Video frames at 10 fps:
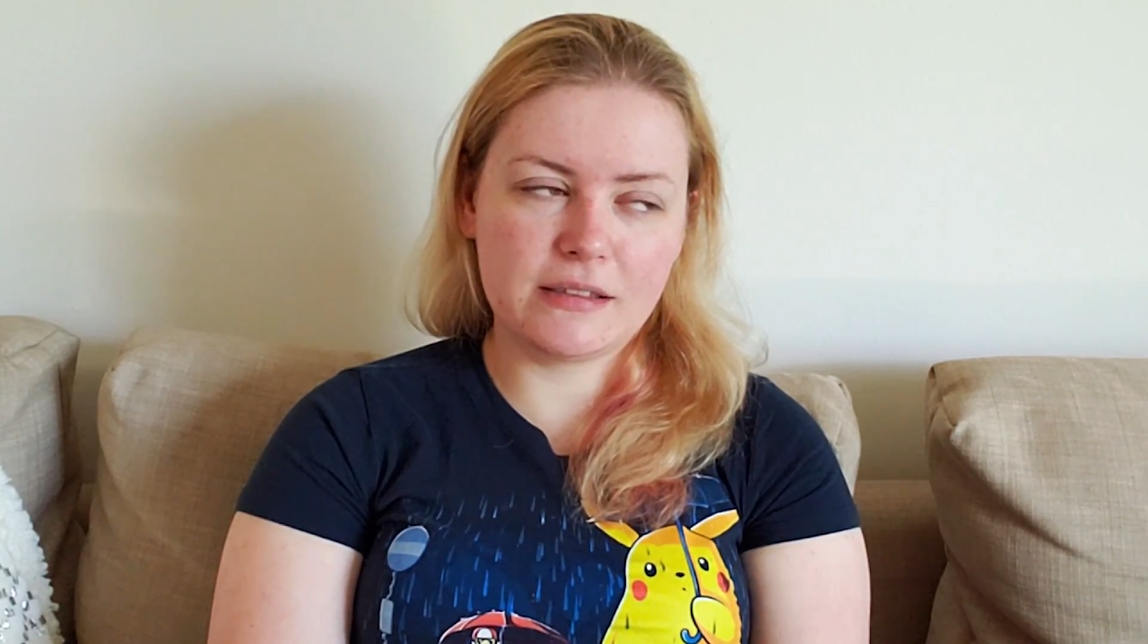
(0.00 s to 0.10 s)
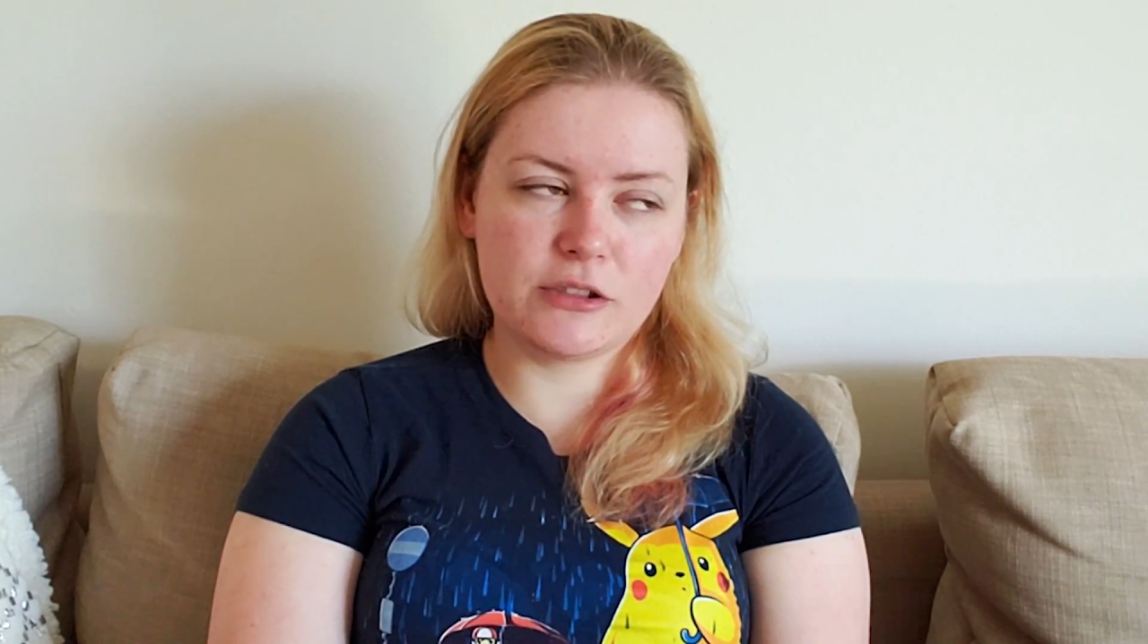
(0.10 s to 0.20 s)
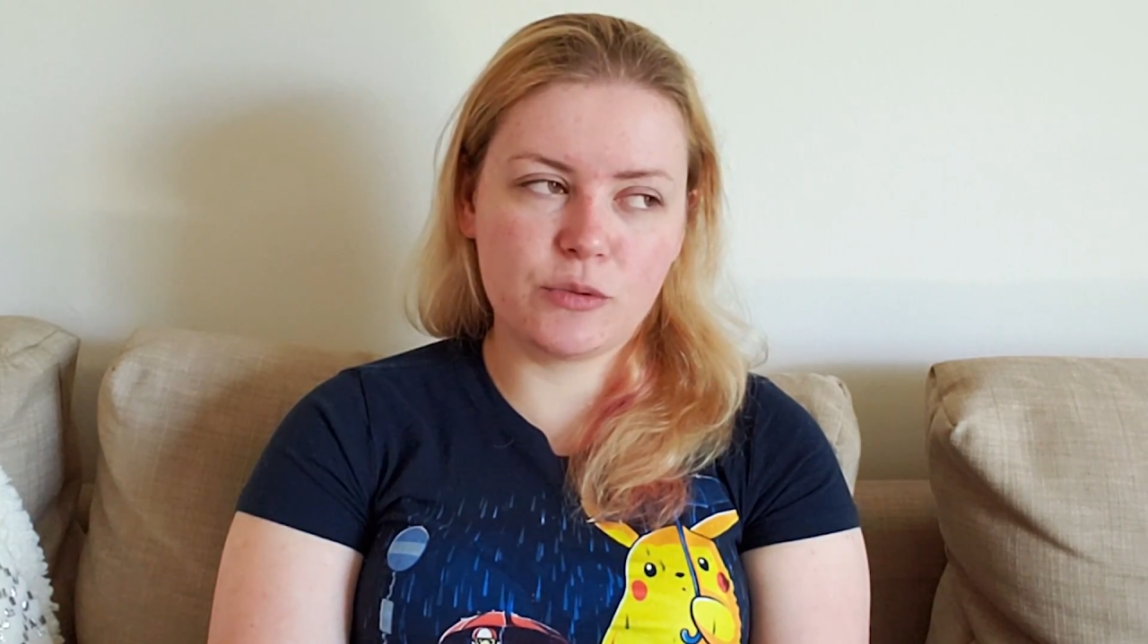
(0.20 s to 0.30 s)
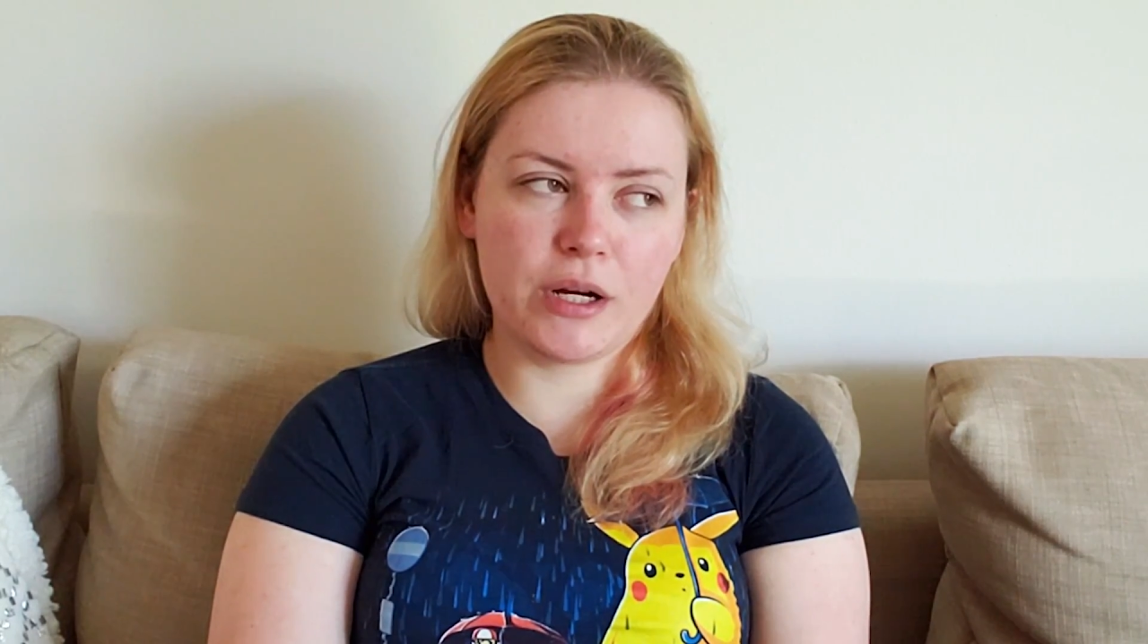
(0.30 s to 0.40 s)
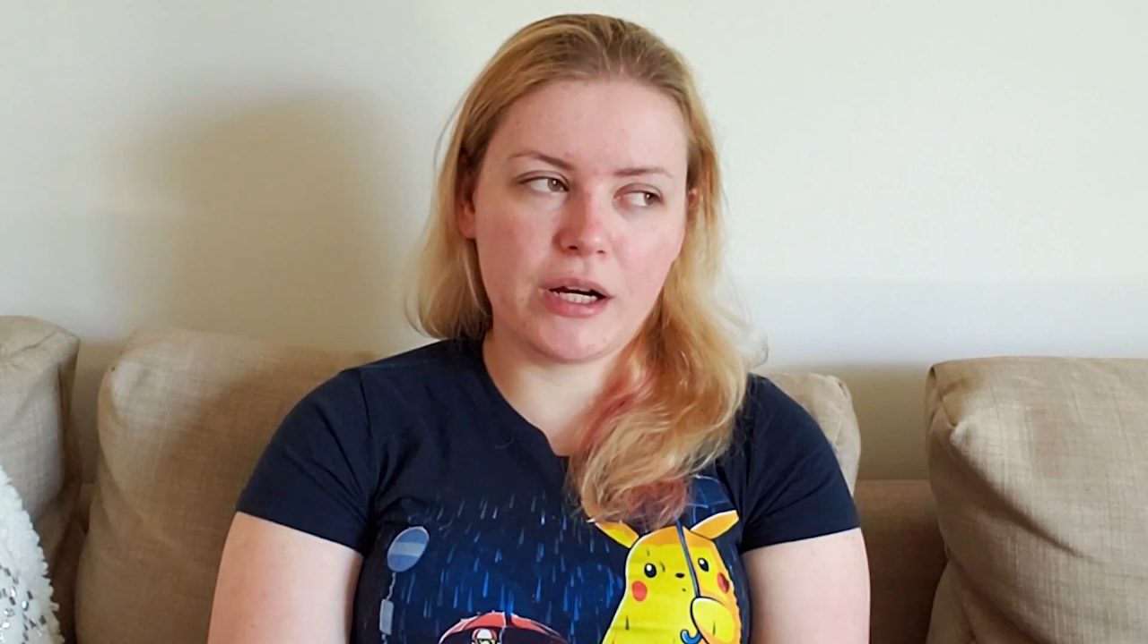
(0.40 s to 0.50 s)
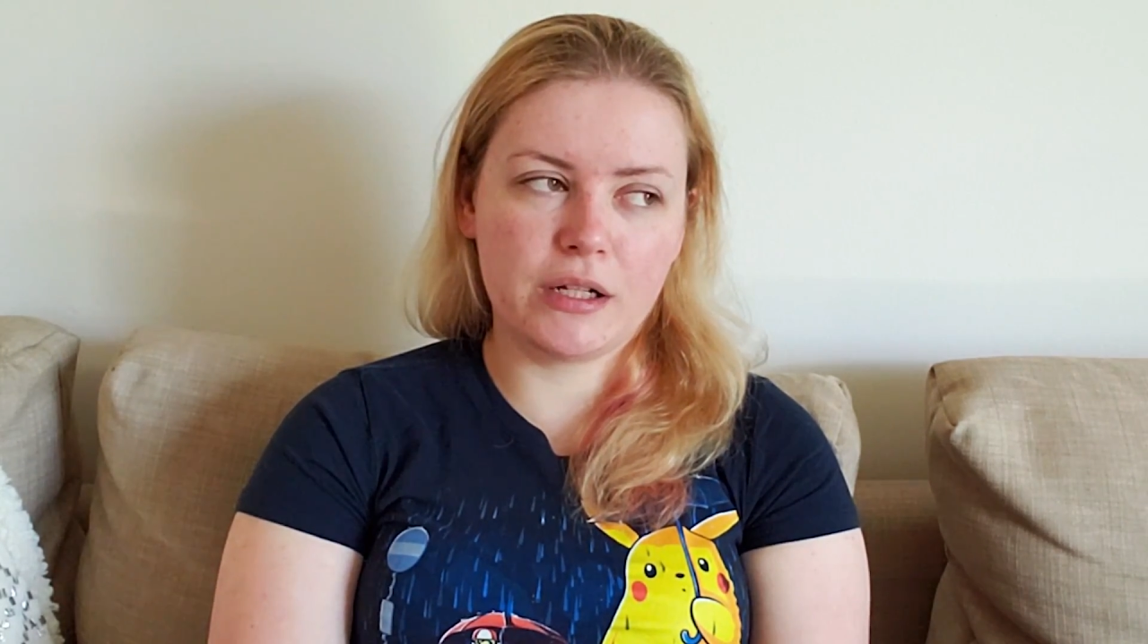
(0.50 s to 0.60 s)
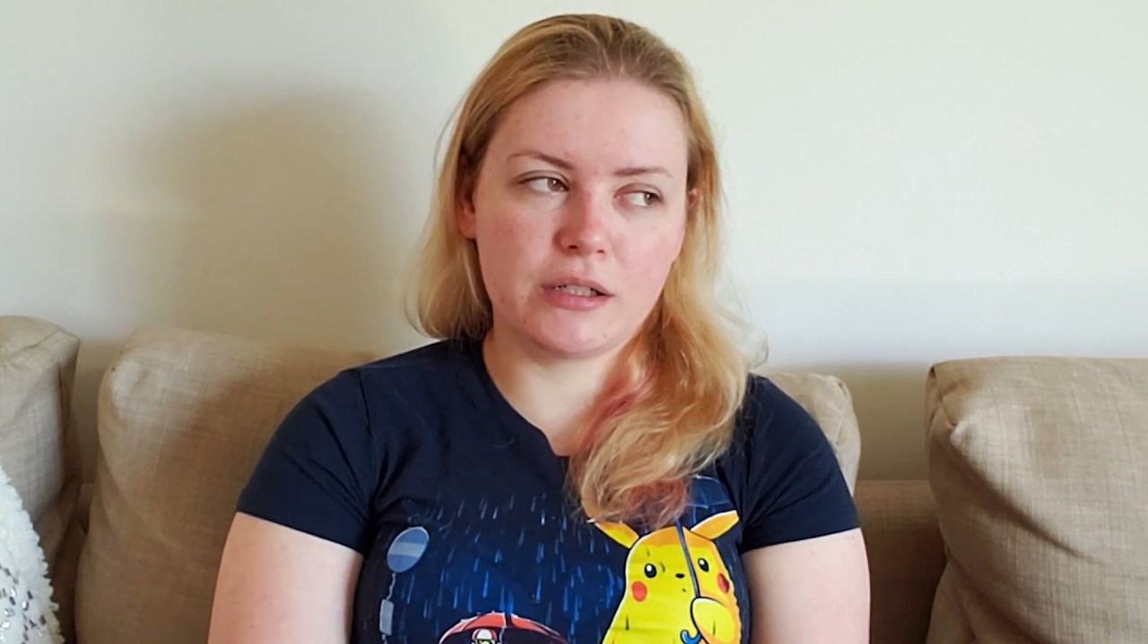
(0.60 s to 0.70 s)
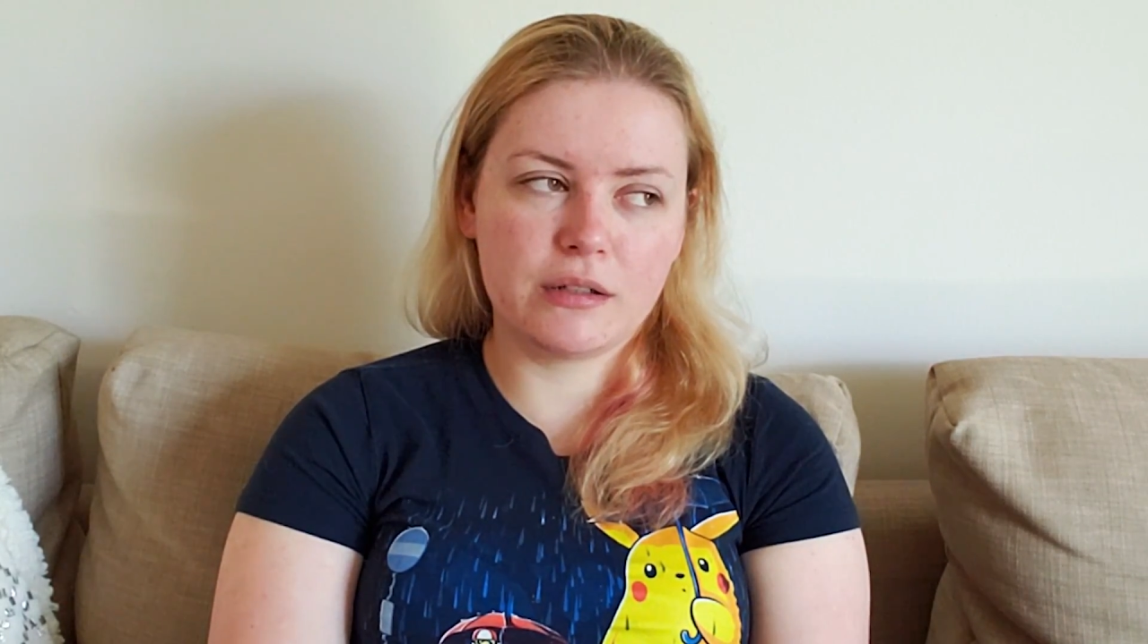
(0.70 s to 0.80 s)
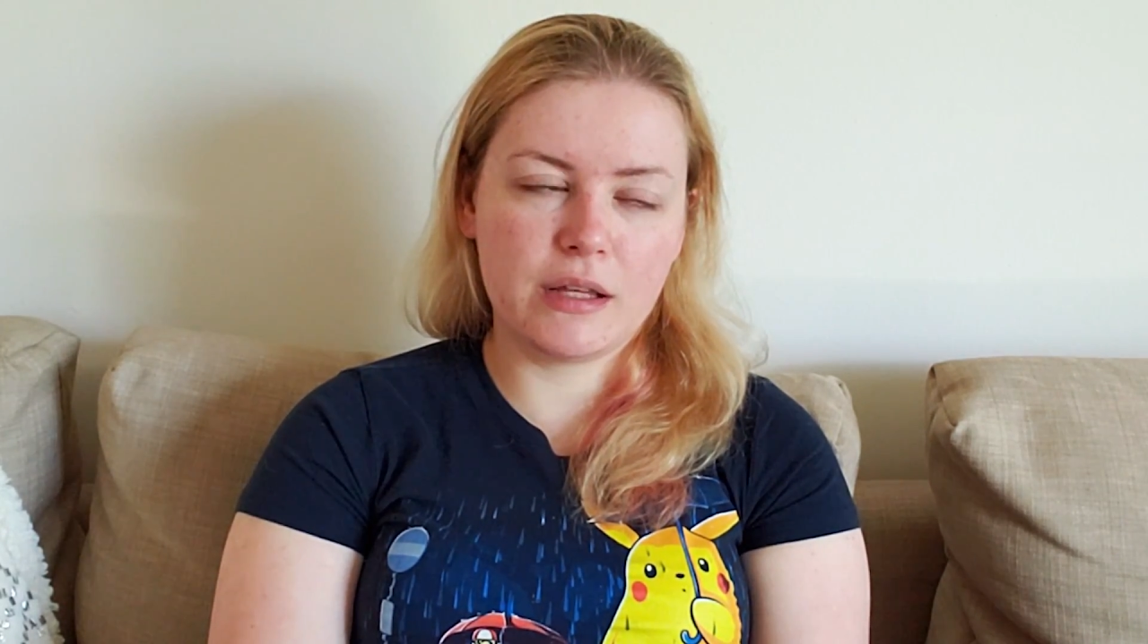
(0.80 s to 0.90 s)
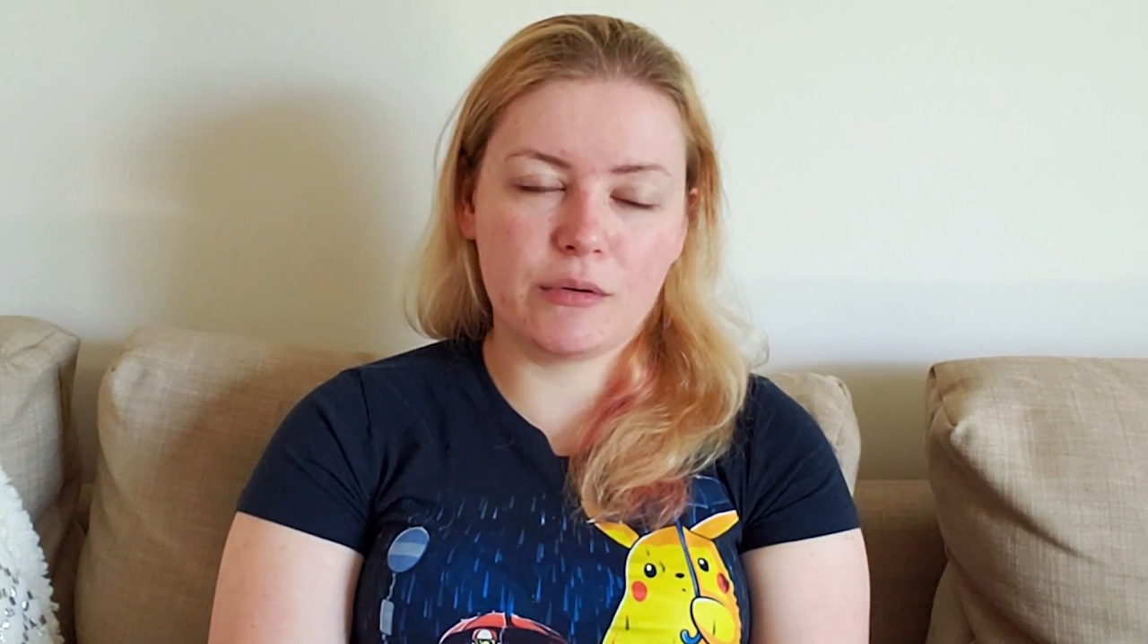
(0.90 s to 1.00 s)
is where they